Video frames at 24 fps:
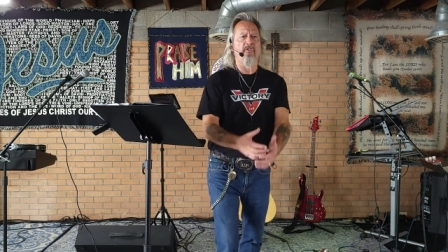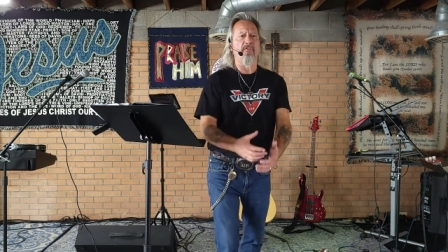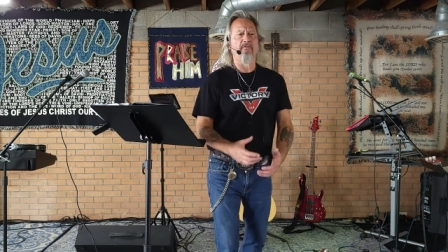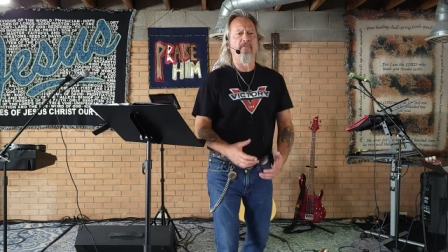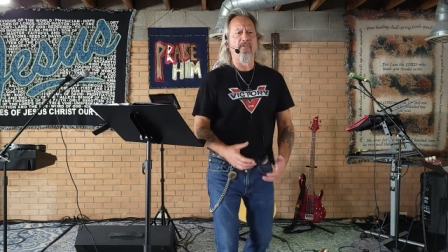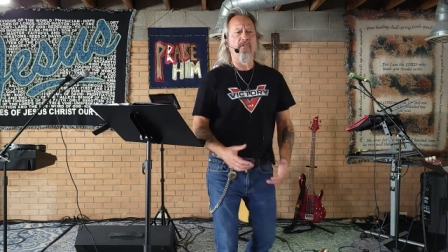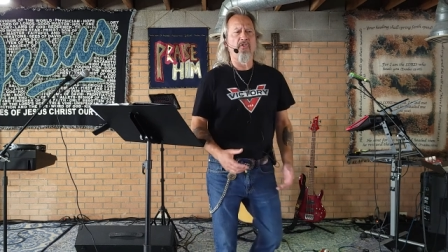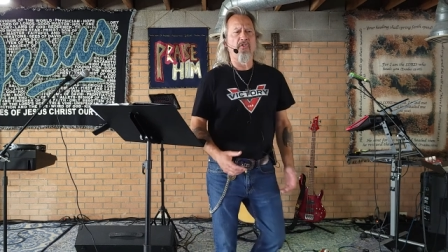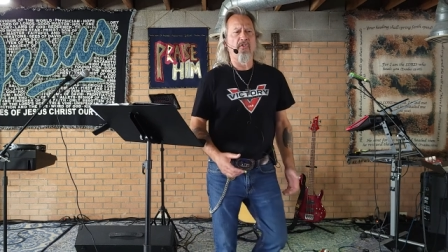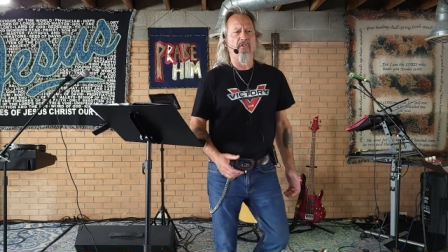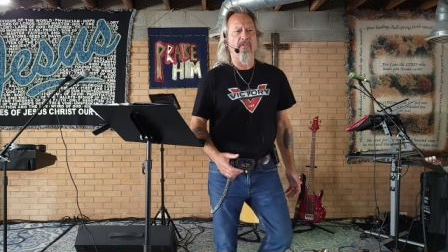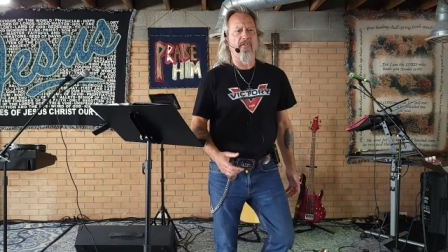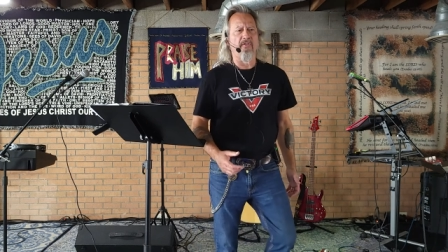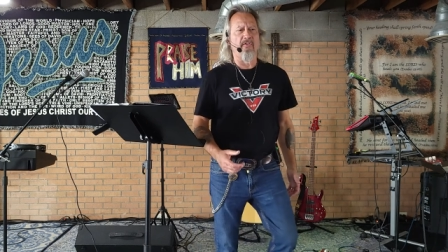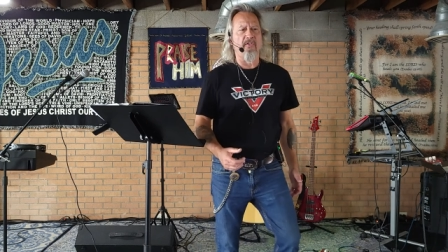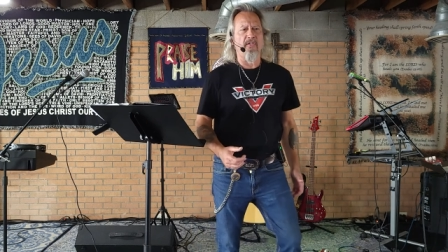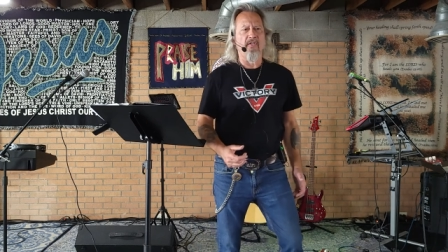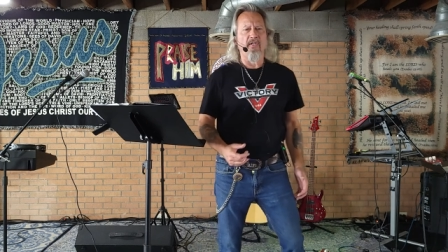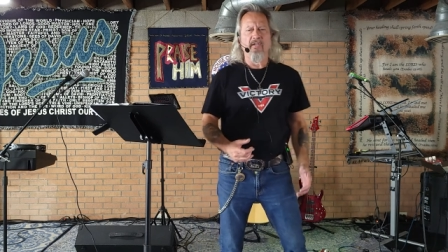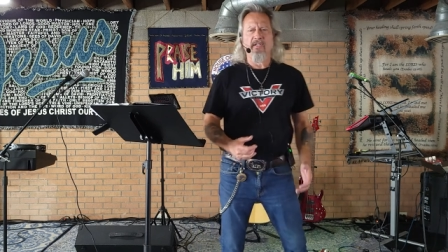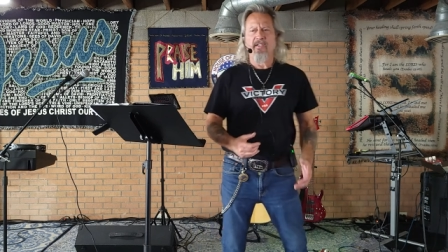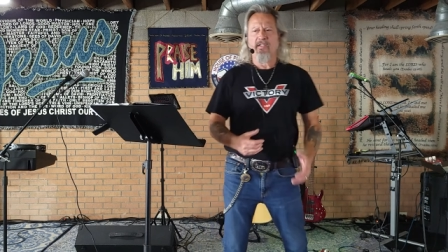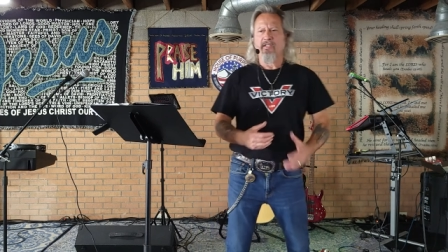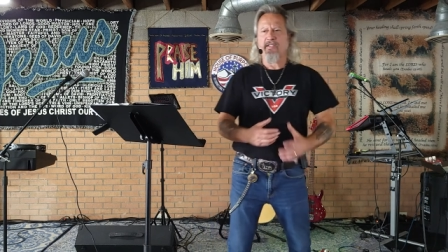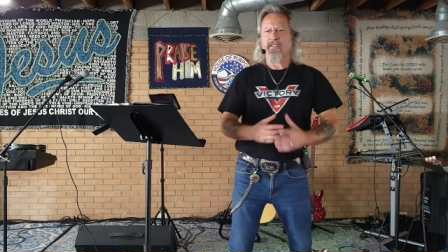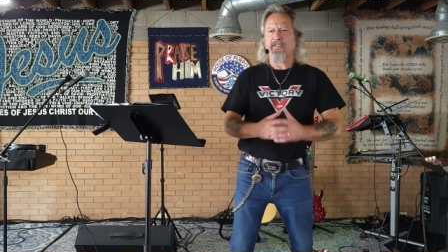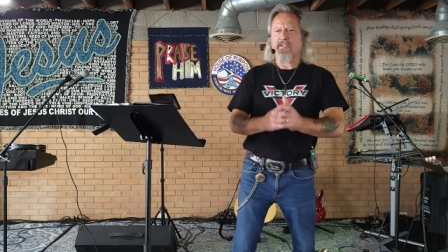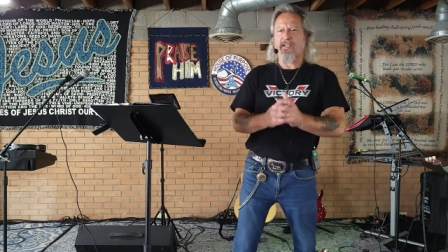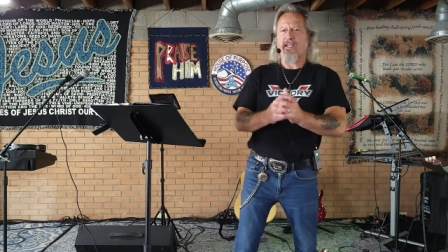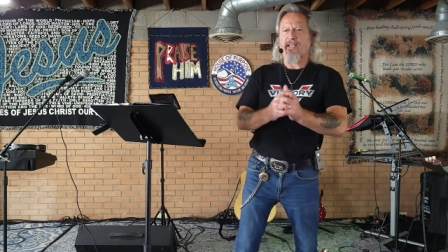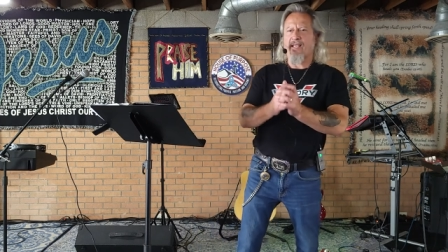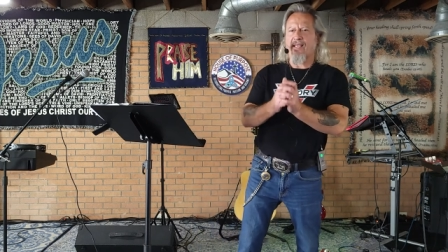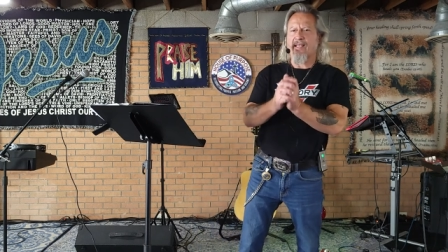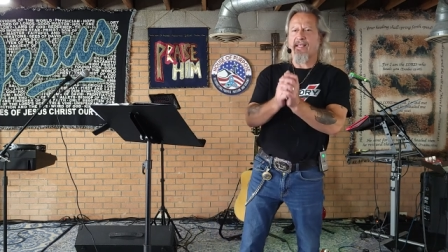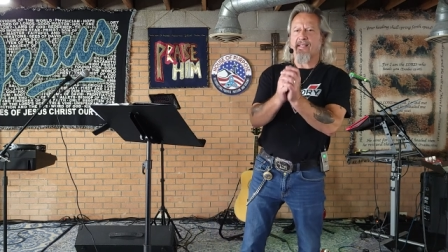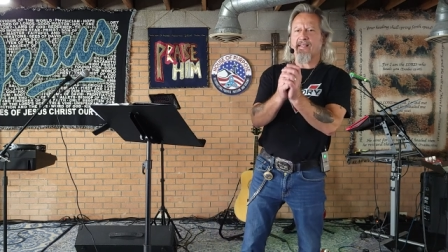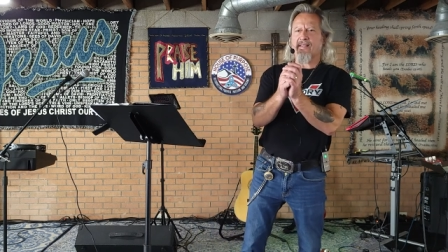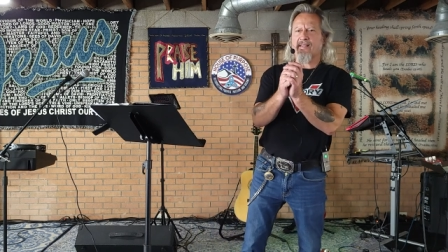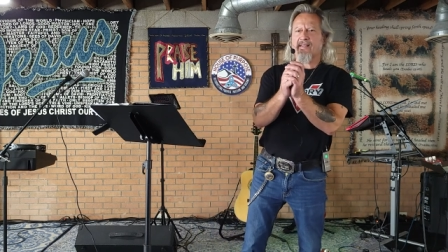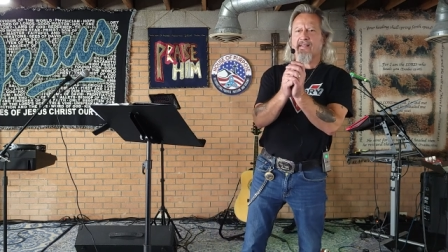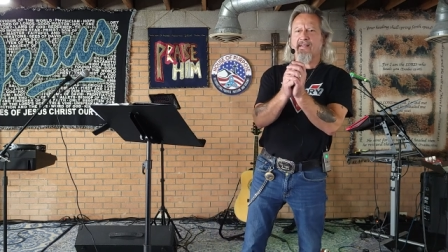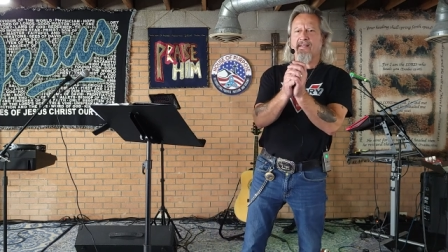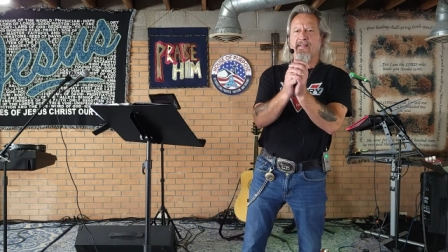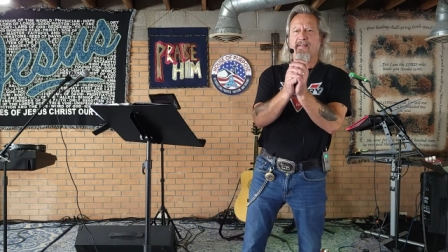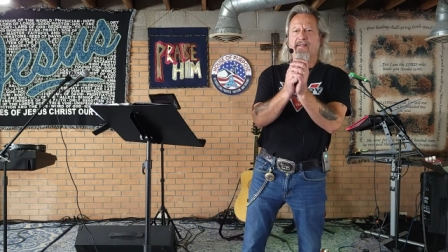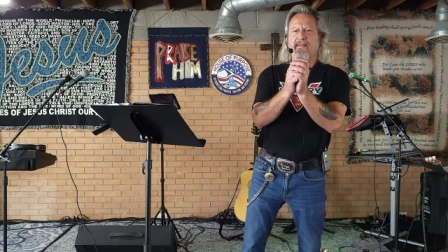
Division is is a